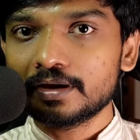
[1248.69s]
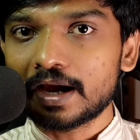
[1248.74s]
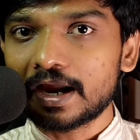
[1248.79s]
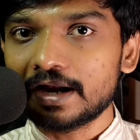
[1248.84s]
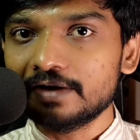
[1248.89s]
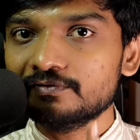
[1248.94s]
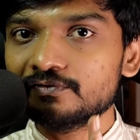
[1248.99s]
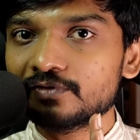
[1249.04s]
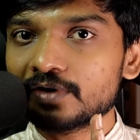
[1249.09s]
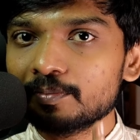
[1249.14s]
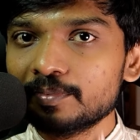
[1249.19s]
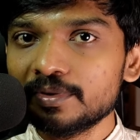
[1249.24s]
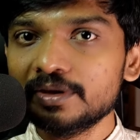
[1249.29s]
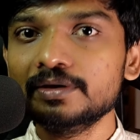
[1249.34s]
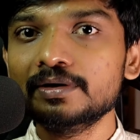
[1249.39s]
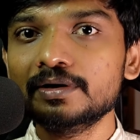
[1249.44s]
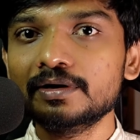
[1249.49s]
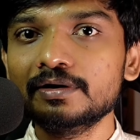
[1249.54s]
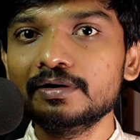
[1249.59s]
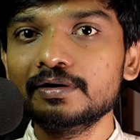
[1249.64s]
And from
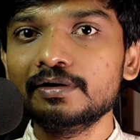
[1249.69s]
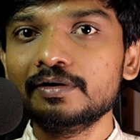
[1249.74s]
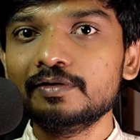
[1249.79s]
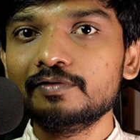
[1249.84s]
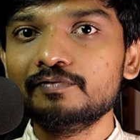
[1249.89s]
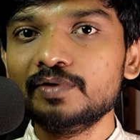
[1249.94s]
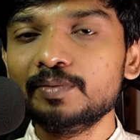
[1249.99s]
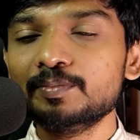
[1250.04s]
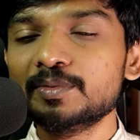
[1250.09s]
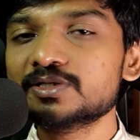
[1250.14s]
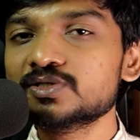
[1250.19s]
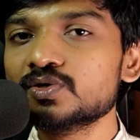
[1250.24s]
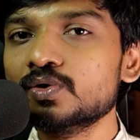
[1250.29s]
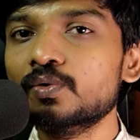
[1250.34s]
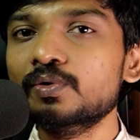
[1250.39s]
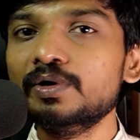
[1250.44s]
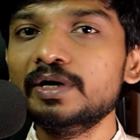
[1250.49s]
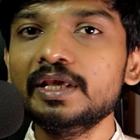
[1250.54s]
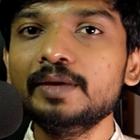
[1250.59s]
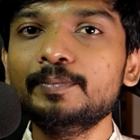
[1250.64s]
here, we must
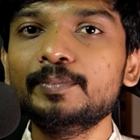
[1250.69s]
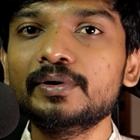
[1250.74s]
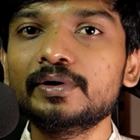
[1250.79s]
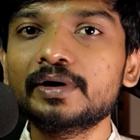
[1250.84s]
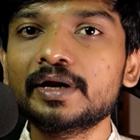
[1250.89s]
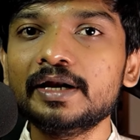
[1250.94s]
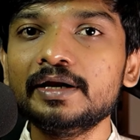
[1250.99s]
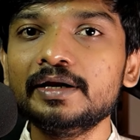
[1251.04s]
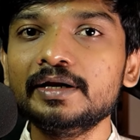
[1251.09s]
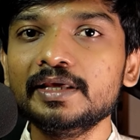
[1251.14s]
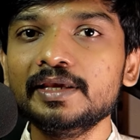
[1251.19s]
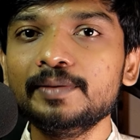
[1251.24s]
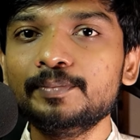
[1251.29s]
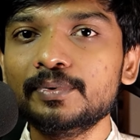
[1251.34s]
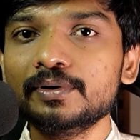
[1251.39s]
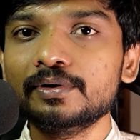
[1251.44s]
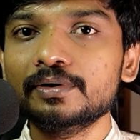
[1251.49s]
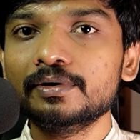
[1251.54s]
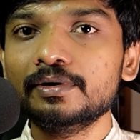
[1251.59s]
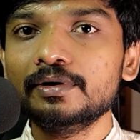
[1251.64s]
go deeper and
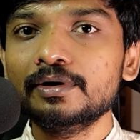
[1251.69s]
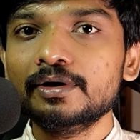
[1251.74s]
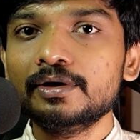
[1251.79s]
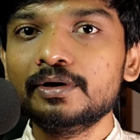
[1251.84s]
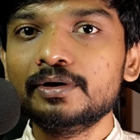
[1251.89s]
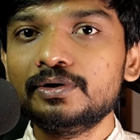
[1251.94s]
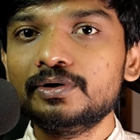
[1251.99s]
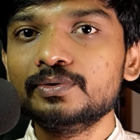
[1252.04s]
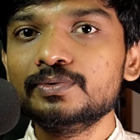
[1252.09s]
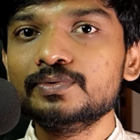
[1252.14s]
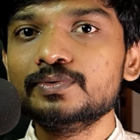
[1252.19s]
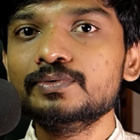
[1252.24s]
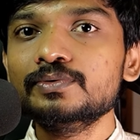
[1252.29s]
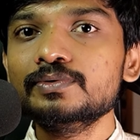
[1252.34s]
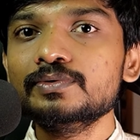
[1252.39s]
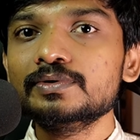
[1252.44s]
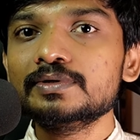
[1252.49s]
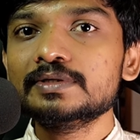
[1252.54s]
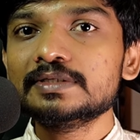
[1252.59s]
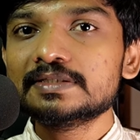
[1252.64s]
deeper
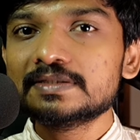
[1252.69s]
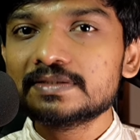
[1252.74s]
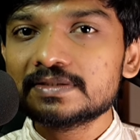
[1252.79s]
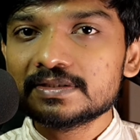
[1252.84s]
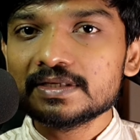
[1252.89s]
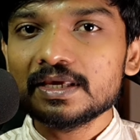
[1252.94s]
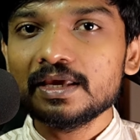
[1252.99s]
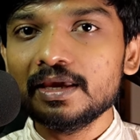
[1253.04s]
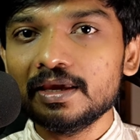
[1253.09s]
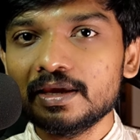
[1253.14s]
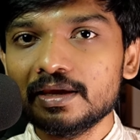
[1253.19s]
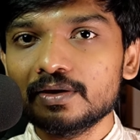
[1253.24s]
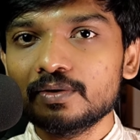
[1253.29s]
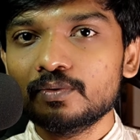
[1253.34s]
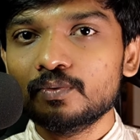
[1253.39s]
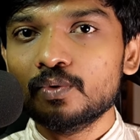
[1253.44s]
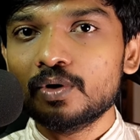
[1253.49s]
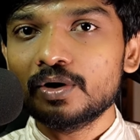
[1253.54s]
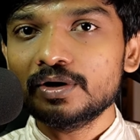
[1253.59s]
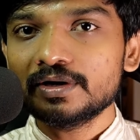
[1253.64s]
to see
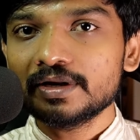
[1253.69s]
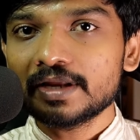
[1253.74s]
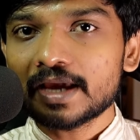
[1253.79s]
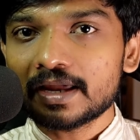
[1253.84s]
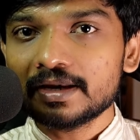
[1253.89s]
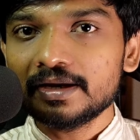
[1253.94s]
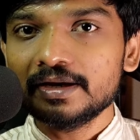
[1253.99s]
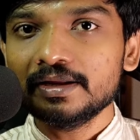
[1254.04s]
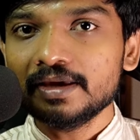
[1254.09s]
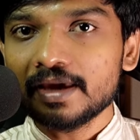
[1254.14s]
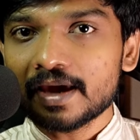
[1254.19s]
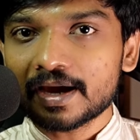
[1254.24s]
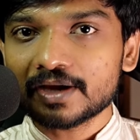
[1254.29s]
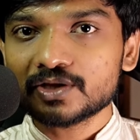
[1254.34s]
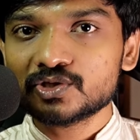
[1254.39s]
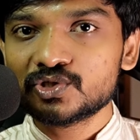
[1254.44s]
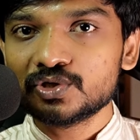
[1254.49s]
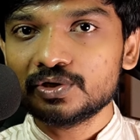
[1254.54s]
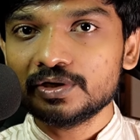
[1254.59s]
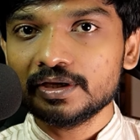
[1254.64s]
what reality
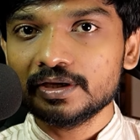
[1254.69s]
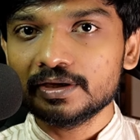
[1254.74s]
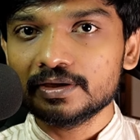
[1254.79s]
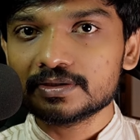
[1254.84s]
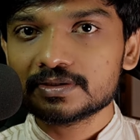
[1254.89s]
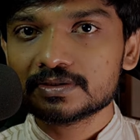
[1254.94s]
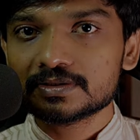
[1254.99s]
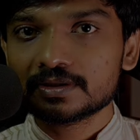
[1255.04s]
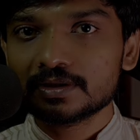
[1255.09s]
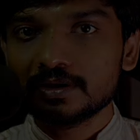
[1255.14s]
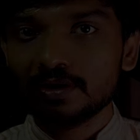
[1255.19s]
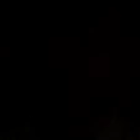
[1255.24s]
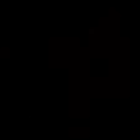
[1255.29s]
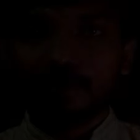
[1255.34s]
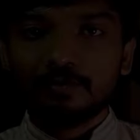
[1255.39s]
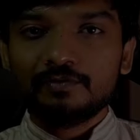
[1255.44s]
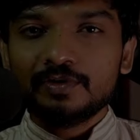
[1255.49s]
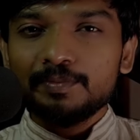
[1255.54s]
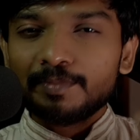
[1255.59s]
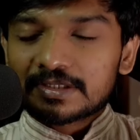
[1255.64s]
actually is.
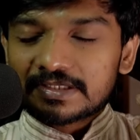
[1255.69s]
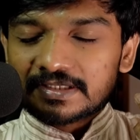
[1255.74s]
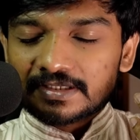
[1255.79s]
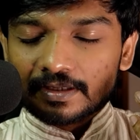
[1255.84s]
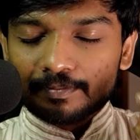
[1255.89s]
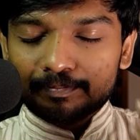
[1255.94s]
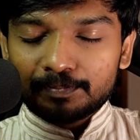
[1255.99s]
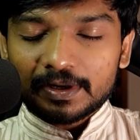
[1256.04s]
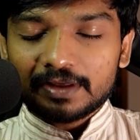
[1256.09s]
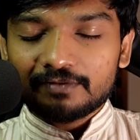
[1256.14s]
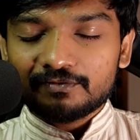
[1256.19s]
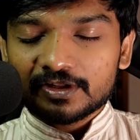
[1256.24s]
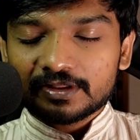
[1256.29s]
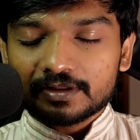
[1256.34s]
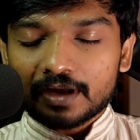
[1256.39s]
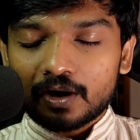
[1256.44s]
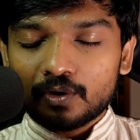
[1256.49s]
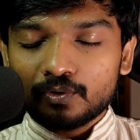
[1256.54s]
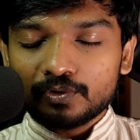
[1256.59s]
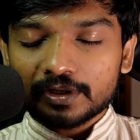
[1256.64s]
We must simply,
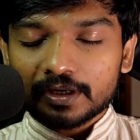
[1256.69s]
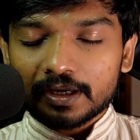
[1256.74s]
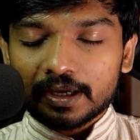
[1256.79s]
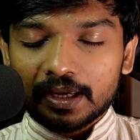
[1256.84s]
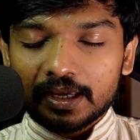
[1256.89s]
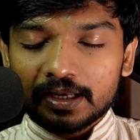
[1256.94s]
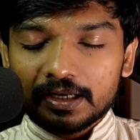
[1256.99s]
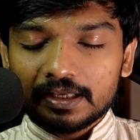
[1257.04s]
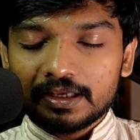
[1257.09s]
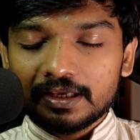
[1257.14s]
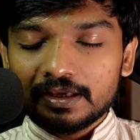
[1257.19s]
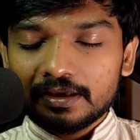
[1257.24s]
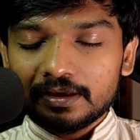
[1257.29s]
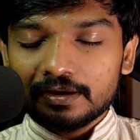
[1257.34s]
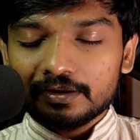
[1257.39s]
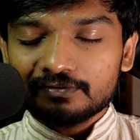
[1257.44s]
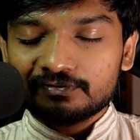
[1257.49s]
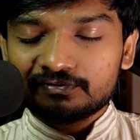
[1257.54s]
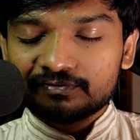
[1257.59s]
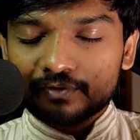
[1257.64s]
without
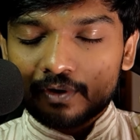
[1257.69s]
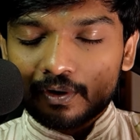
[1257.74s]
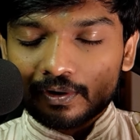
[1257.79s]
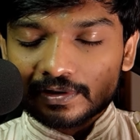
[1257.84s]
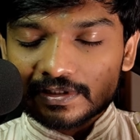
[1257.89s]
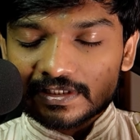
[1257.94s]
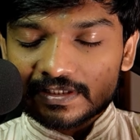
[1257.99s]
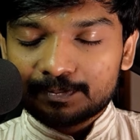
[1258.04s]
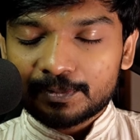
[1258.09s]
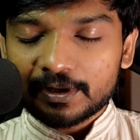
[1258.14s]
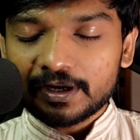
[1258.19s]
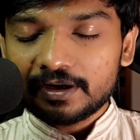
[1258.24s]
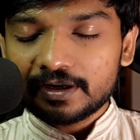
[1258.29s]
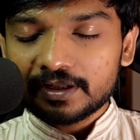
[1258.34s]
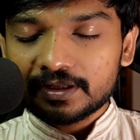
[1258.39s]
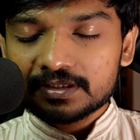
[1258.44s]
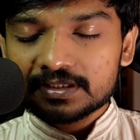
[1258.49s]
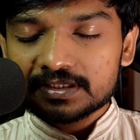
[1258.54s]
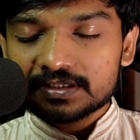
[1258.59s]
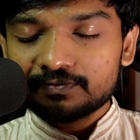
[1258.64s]
any false
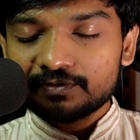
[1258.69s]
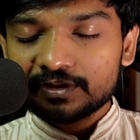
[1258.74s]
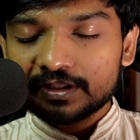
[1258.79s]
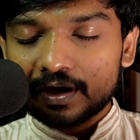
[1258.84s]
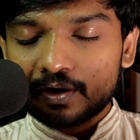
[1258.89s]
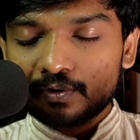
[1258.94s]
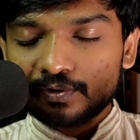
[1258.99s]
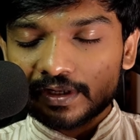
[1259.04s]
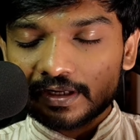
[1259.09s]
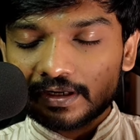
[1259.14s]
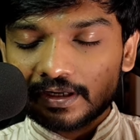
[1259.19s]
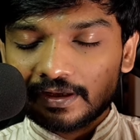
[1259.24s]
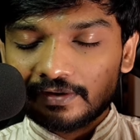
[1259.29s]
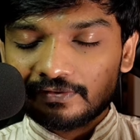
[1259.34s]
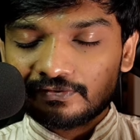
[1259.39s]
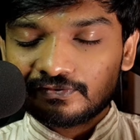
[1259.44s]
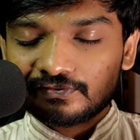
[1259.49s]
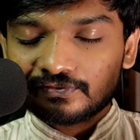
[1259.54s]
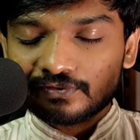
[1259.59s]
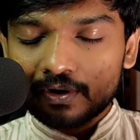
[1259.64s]
pretense, without any
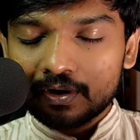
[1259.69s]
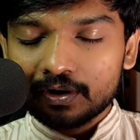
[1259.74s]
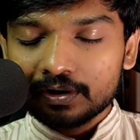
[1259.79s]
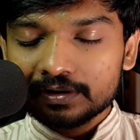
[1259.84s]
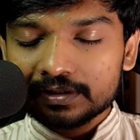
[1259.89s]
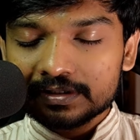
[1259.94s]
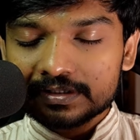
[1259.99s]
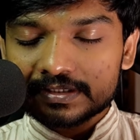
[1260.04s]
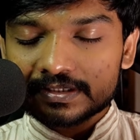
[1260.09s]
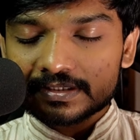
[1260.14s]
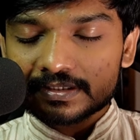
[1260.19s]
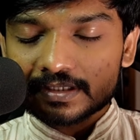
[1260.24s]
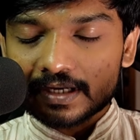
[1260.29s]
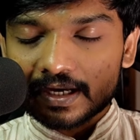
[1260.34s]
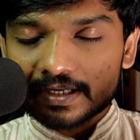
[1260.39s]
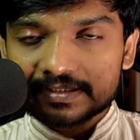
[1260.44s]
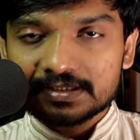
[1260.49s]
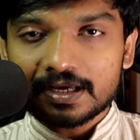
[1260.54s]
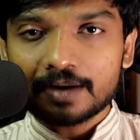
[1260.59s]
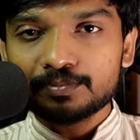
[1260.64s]
false
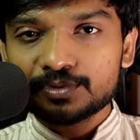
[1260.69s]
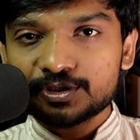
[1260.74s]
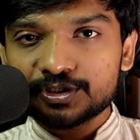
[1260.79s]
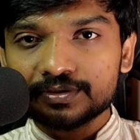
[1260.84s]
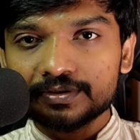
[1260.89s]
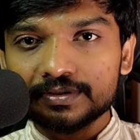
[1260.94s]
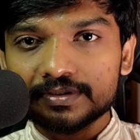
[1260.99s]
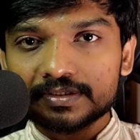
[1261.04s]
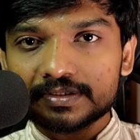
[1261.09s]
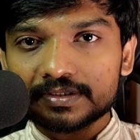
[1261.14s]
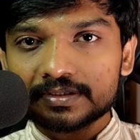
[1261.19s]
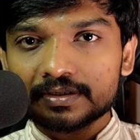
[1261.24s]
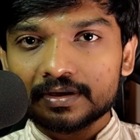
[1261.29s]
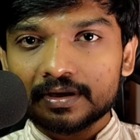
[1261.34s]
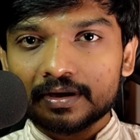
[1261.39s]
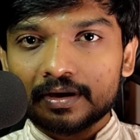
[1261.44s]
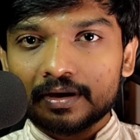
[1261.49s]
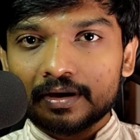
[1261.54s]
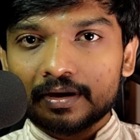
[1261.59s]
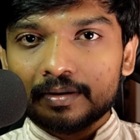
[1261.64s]
assumptions,
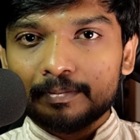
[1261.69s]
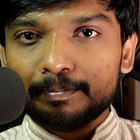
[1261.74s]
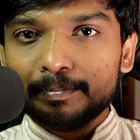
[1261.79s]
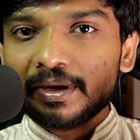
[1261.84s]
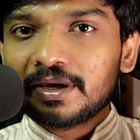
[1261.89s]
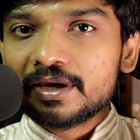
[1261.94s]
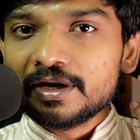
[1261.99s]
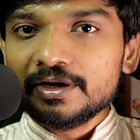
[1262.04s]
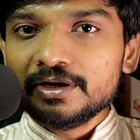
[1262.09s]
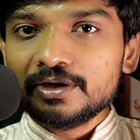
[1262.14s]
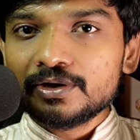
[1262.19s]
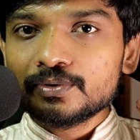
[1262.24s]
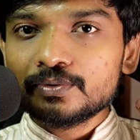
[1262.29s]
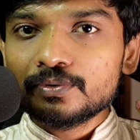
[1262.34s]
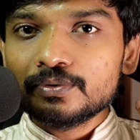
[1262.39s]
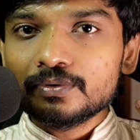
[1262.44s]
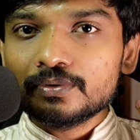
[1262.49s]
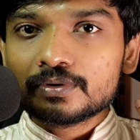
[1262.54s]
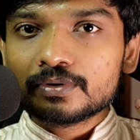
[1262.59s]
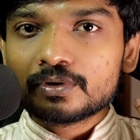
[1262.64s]
begin
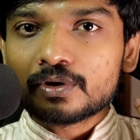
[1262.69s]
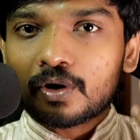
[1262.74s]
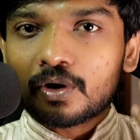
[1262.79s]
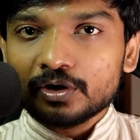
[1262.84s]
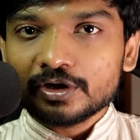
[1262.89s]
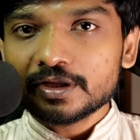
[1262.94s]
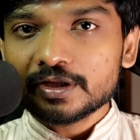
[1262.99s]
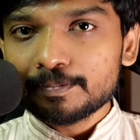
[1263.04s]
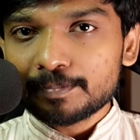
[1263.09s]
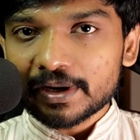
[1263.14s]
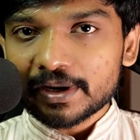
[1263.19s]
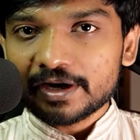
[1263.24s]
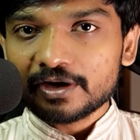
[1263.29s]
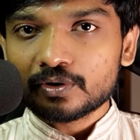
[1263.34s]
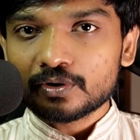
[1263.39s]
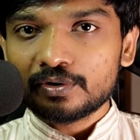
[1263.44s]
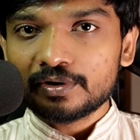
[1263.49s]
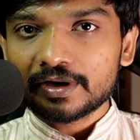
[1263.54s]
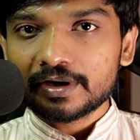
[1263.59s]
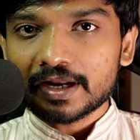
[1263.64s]
to
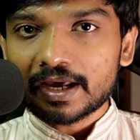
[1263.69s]
contemplate on